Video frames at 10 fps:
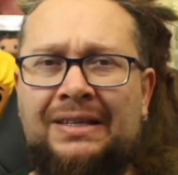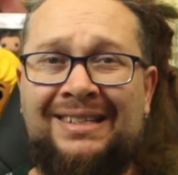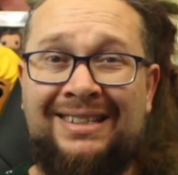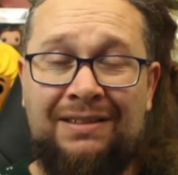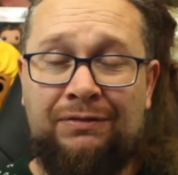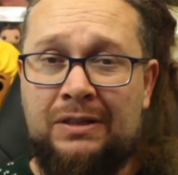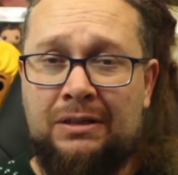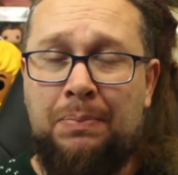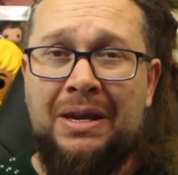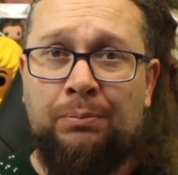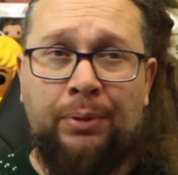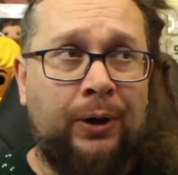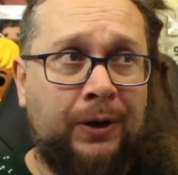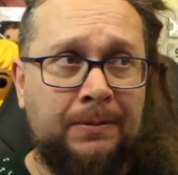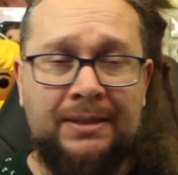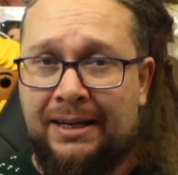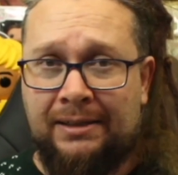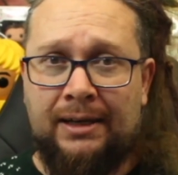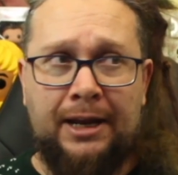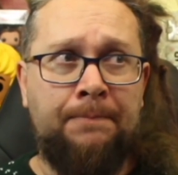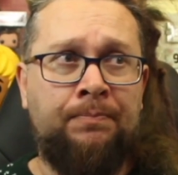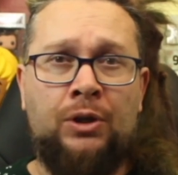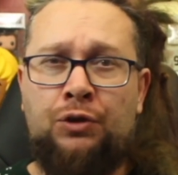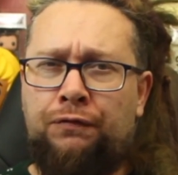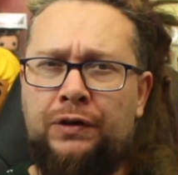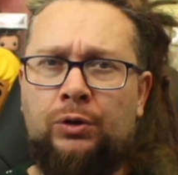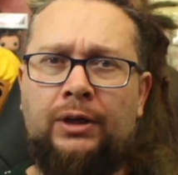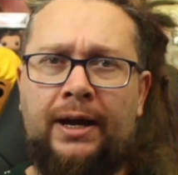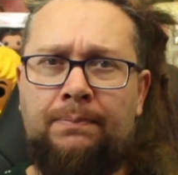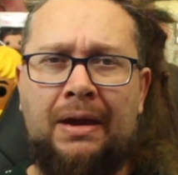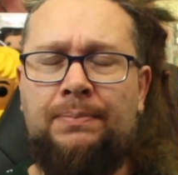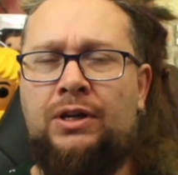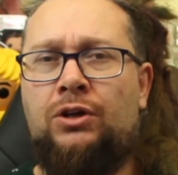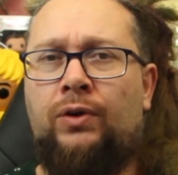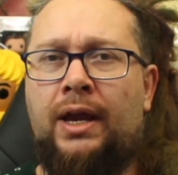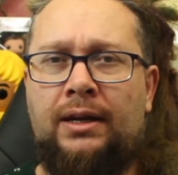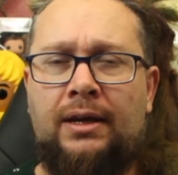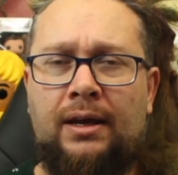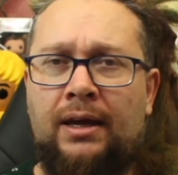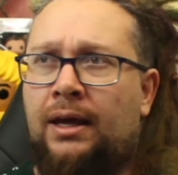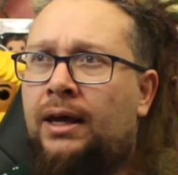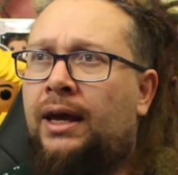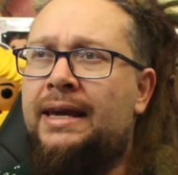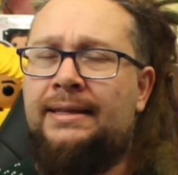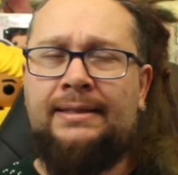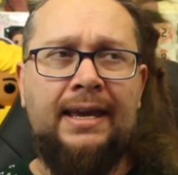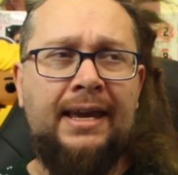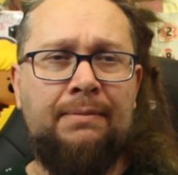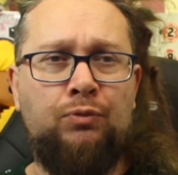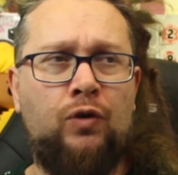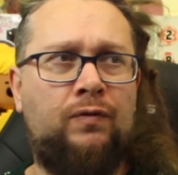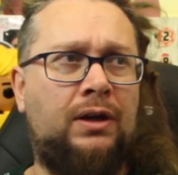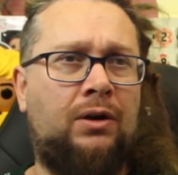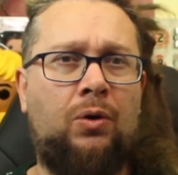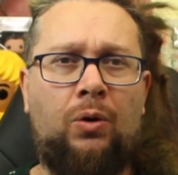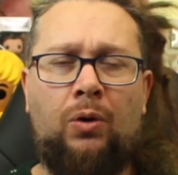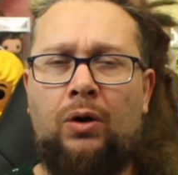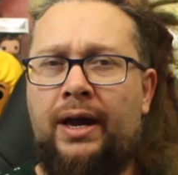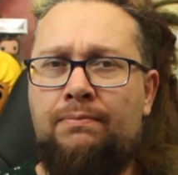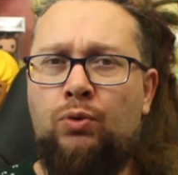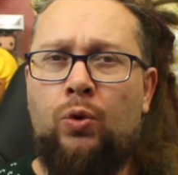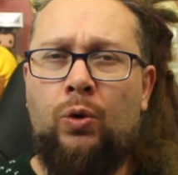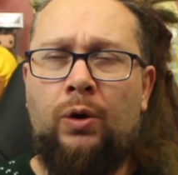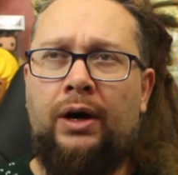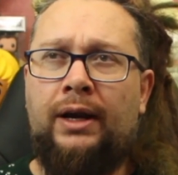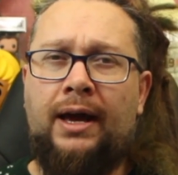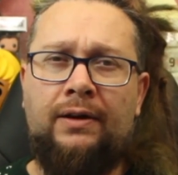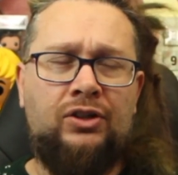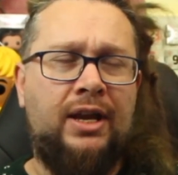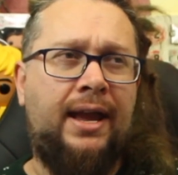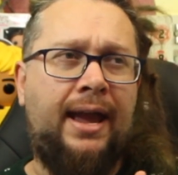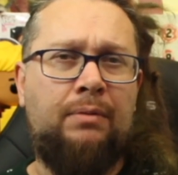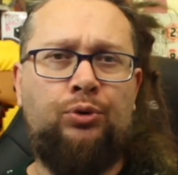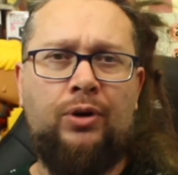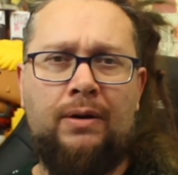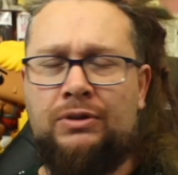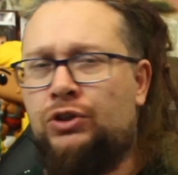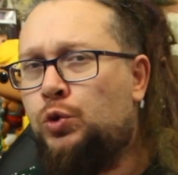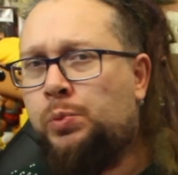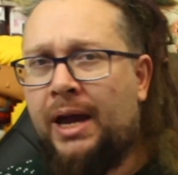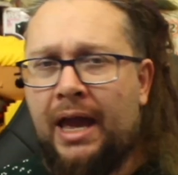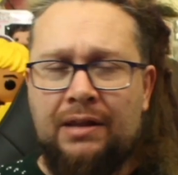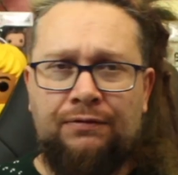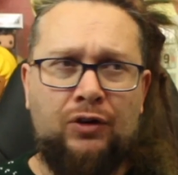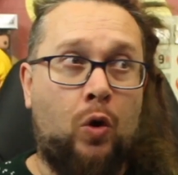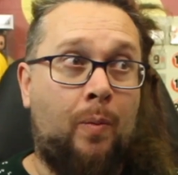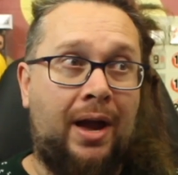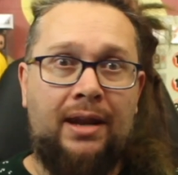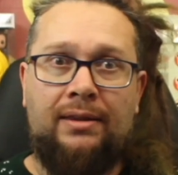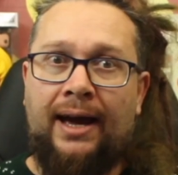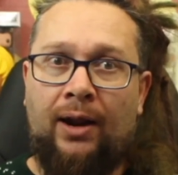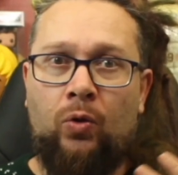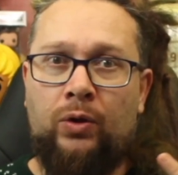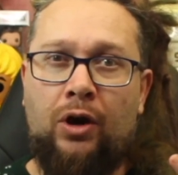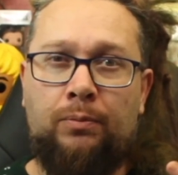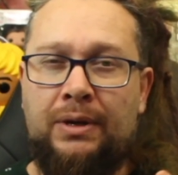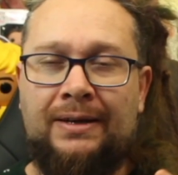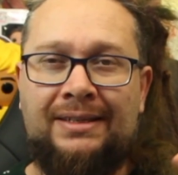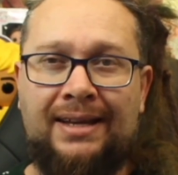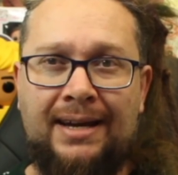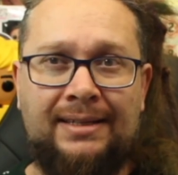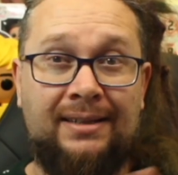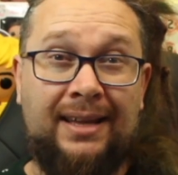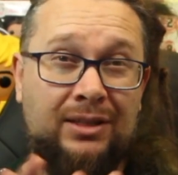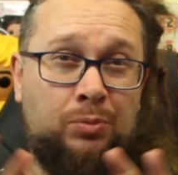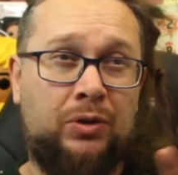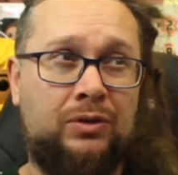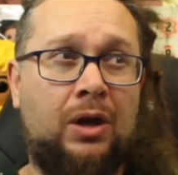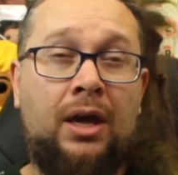Steven Spielberg suddenly. You feel like maybe you're in a E.T. movie or a more kind of J. Abrams Super 8 film, and that all got me excited, and that was